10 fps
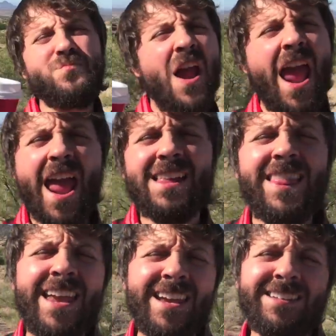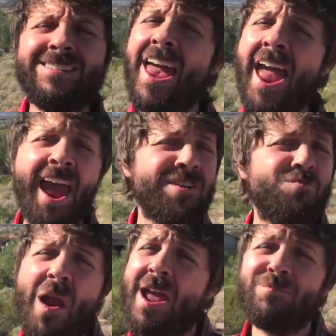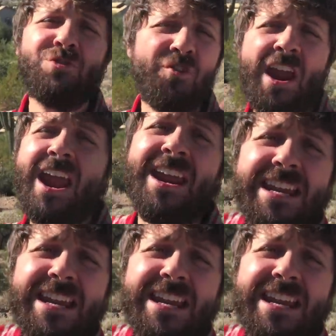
added some pralines and whipped cream.